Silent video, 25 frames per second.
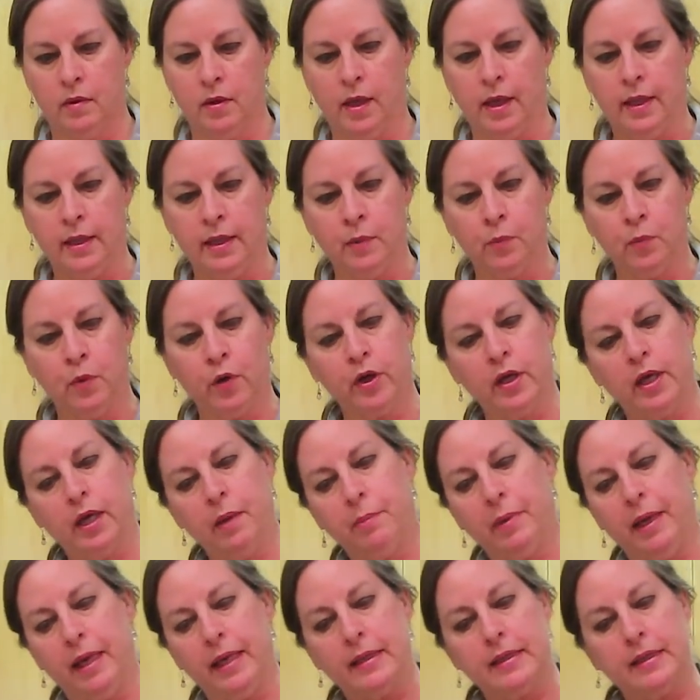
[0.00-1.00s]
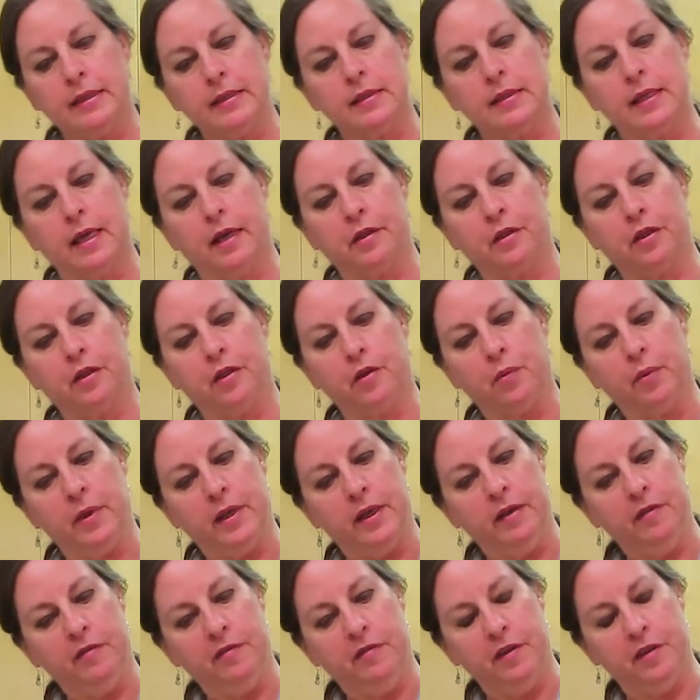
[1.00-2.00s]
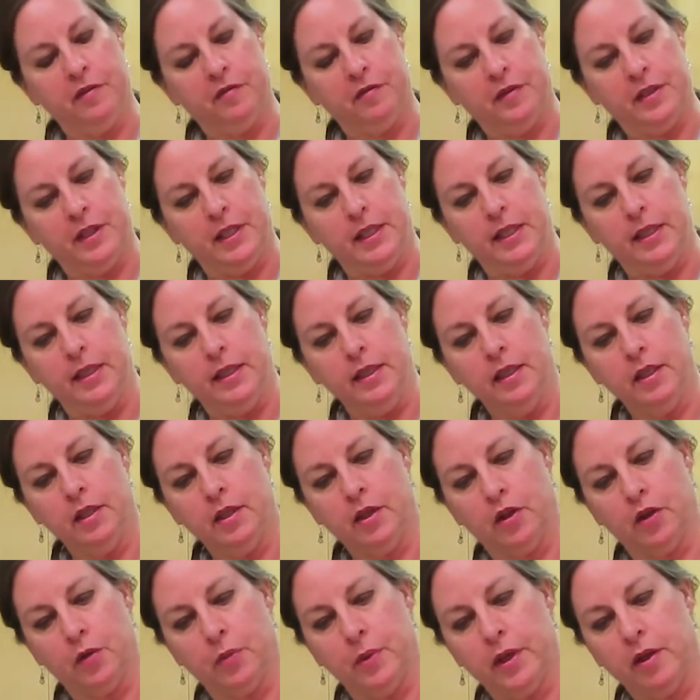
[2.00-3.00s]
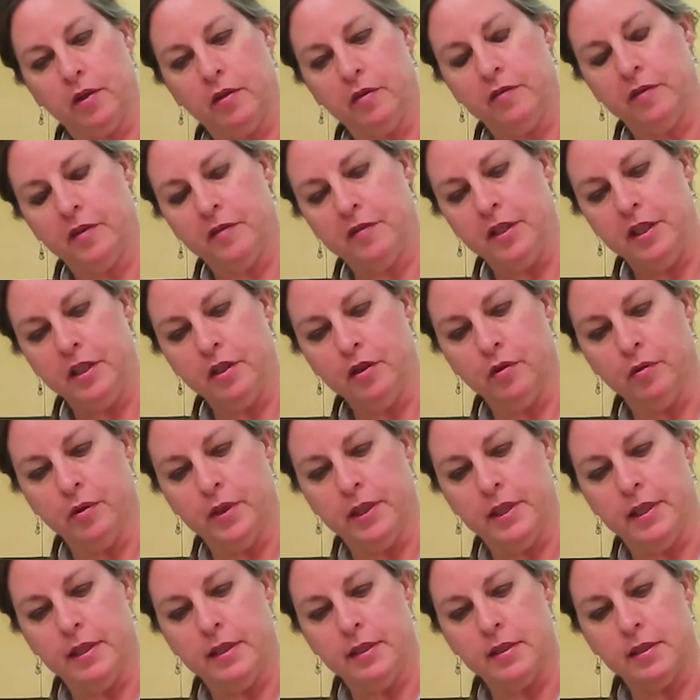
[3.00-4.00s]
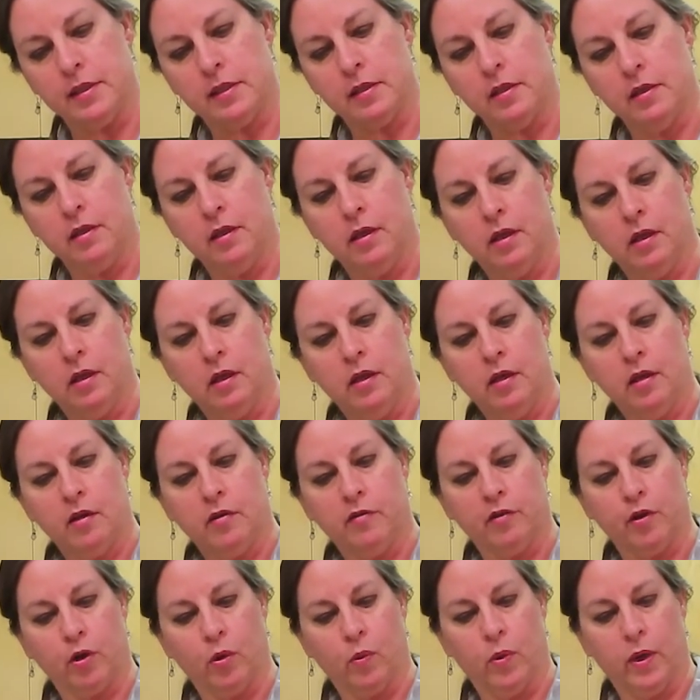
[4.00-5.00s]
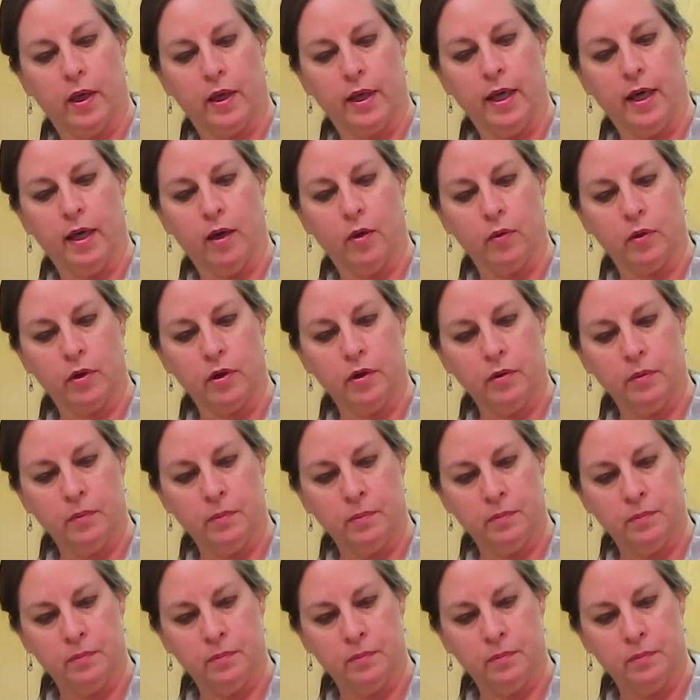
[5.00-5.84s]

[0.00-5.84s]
And then we're going to bake this at 350 degrees for 1 hour.